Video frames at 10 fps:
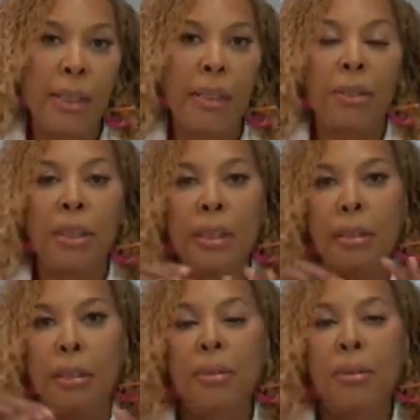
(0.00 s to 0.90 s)
And they're just
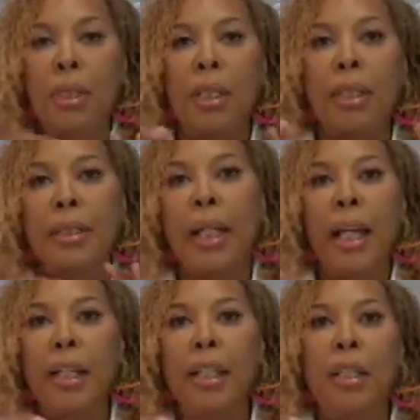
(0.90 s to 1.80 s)
little
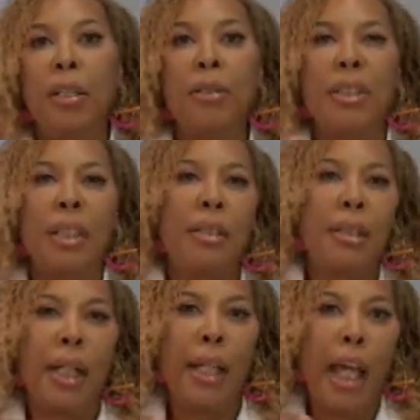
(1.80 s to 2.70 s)
tiny needles. They look
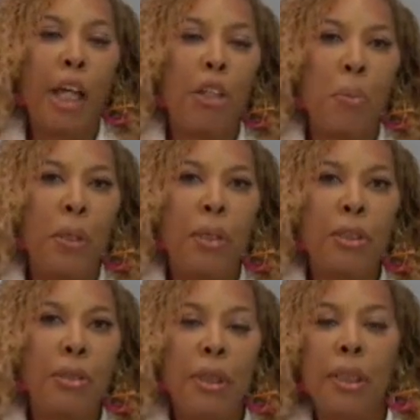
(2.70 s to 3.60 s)
like
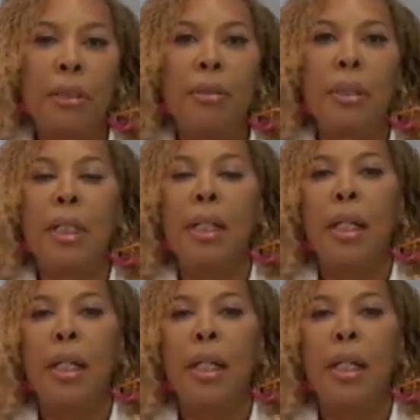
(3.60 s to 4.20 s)
acupuncture needles.